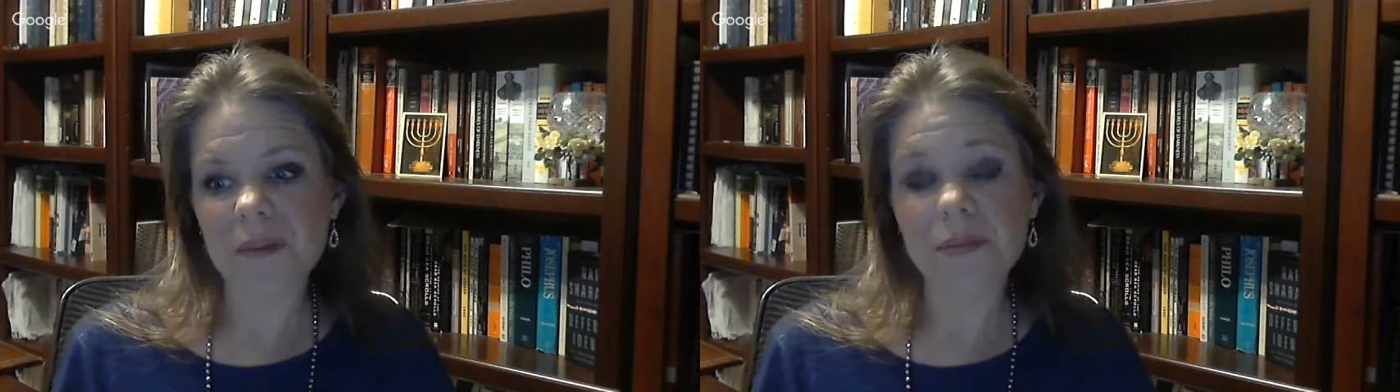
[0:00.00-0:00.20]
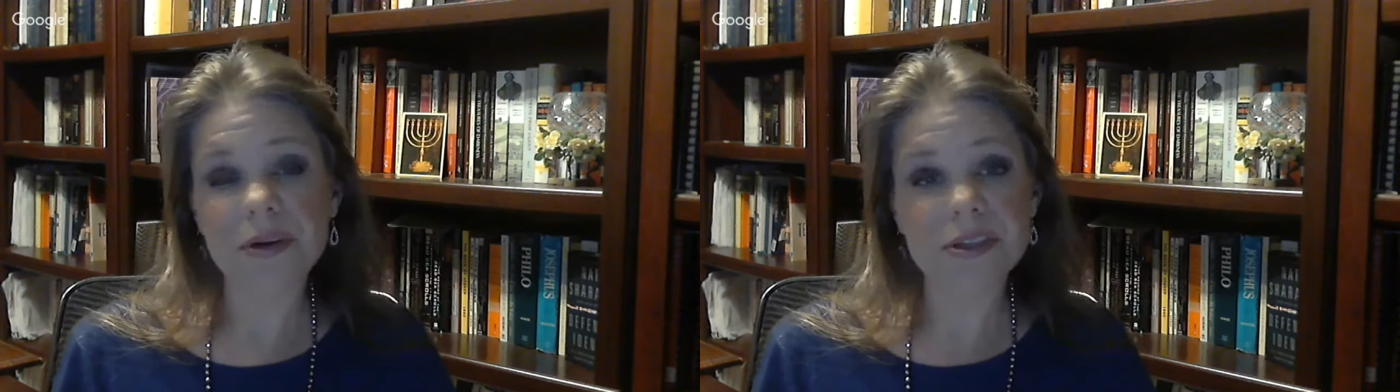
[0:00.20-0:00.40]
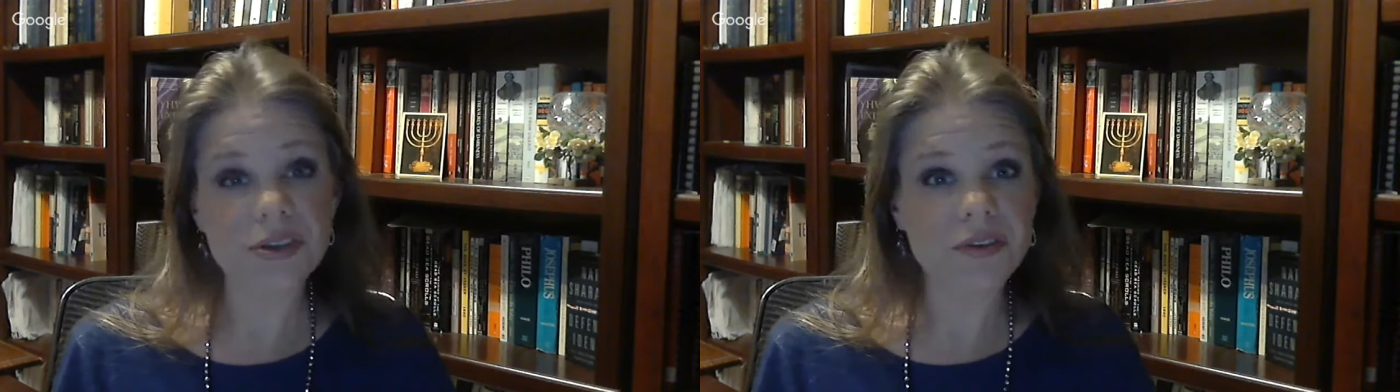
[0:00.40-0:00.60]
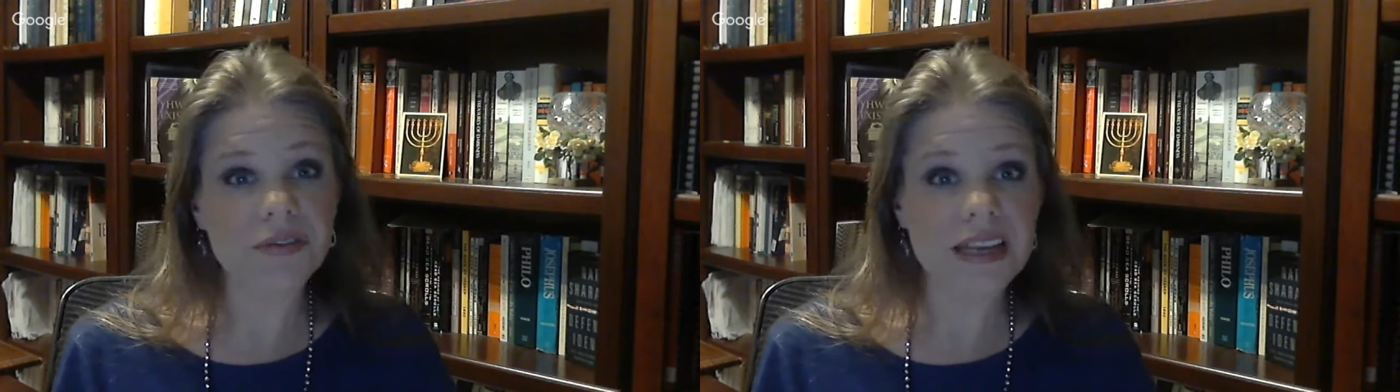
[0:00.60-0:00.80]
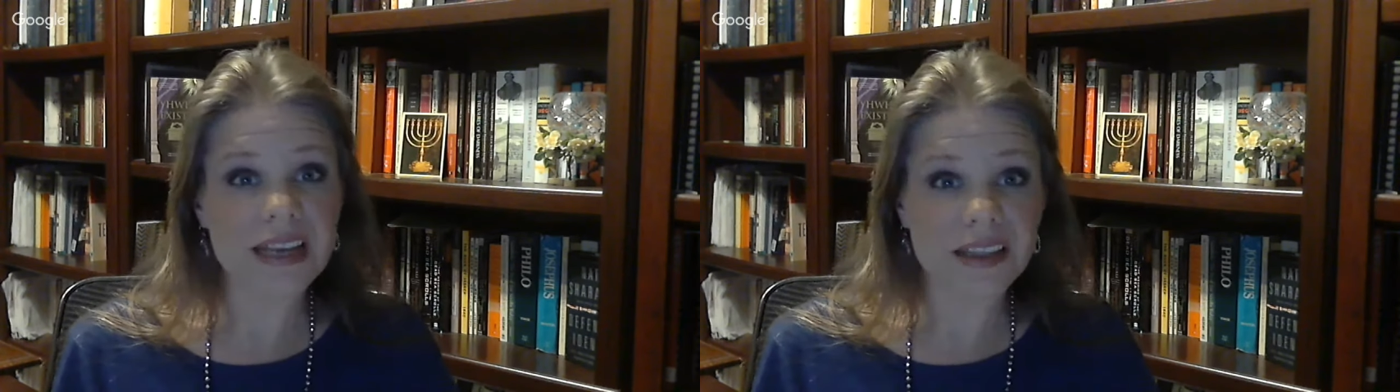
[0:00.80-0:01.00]

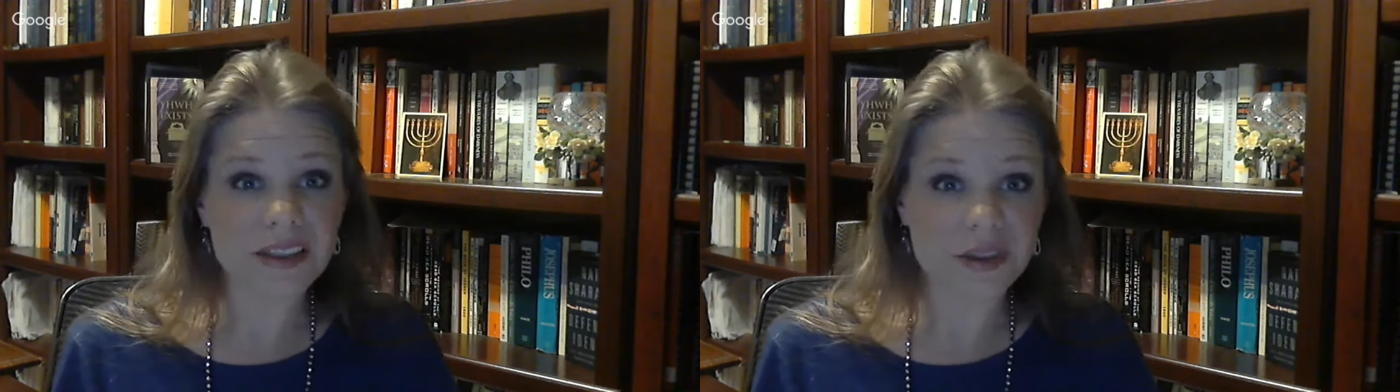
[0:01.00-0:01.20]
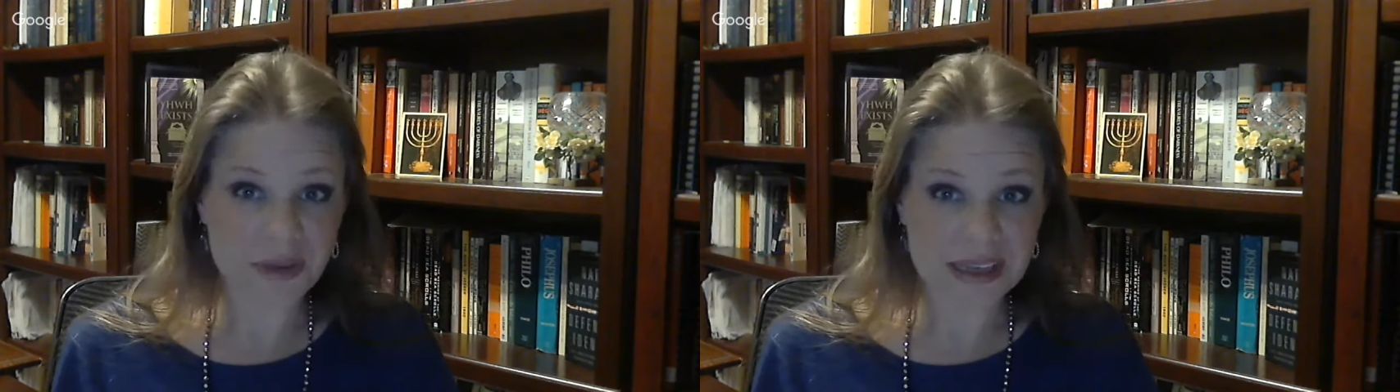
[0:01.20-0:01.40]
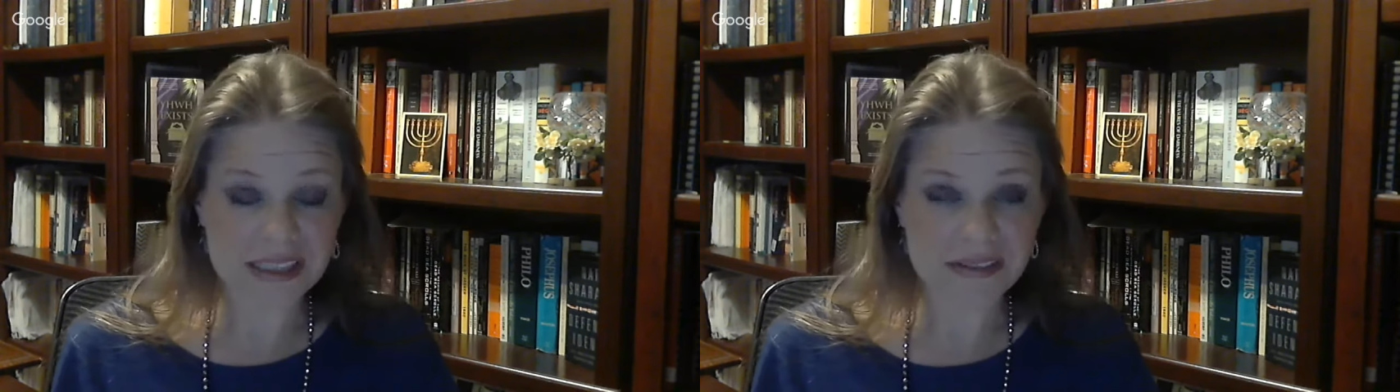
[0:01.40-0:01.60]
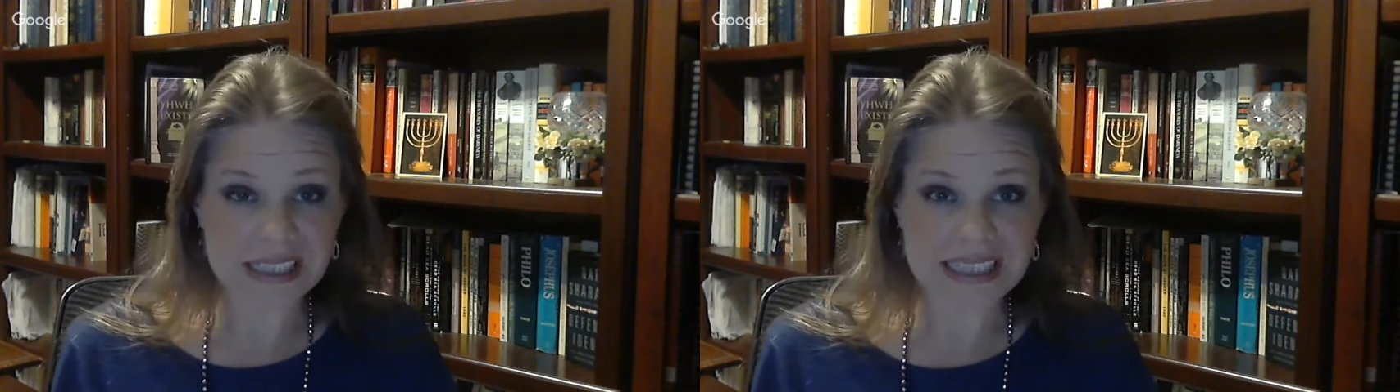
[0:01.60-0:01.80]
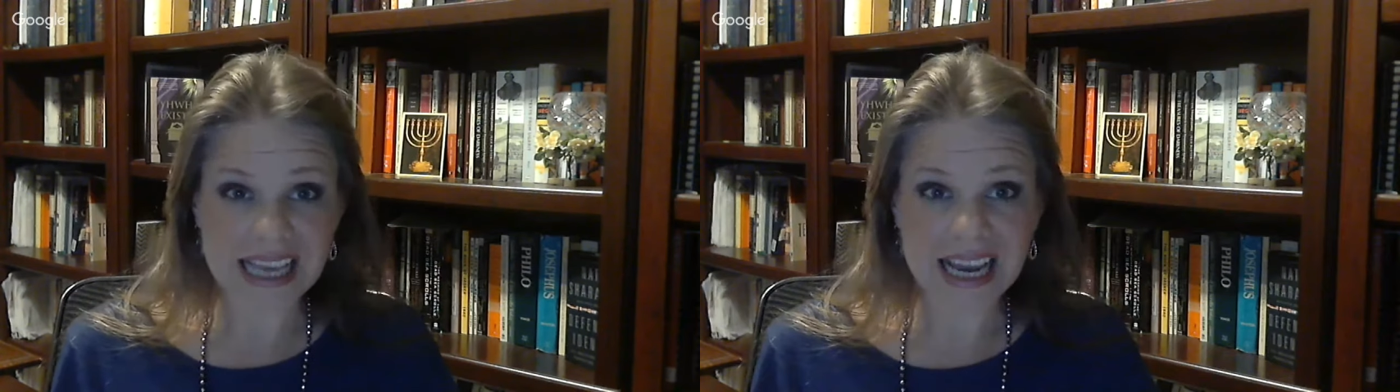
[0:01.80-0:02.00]
preserved than the rest of
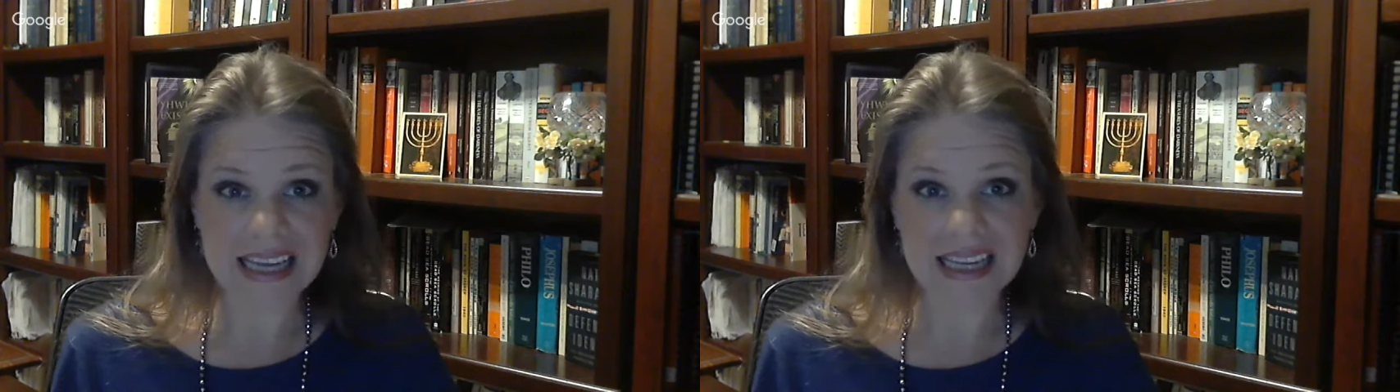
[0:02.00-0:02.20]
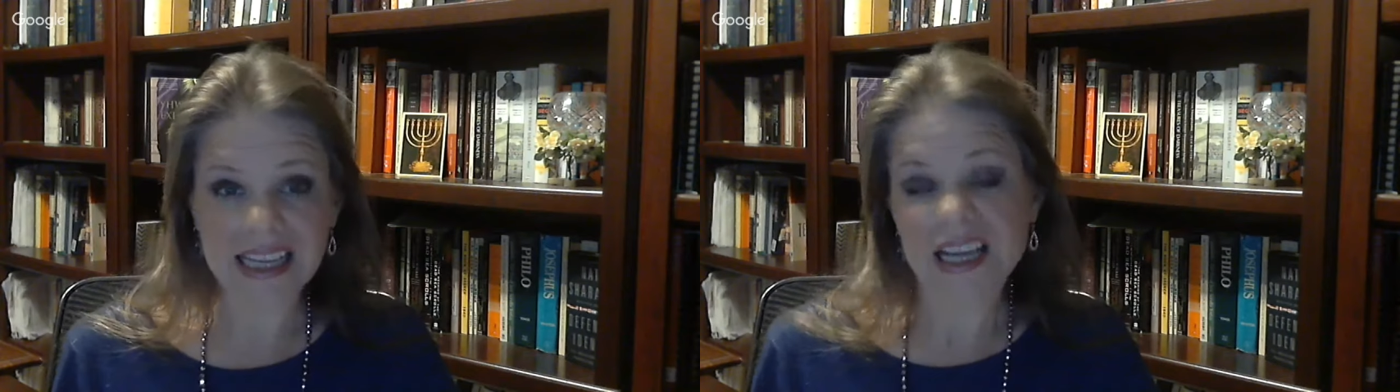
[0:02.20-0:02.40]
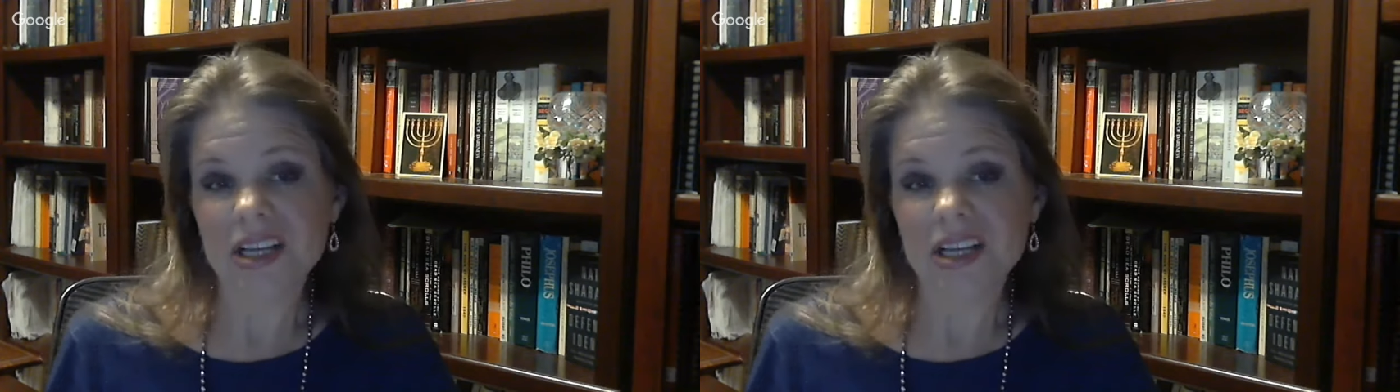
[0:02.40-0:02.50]
society.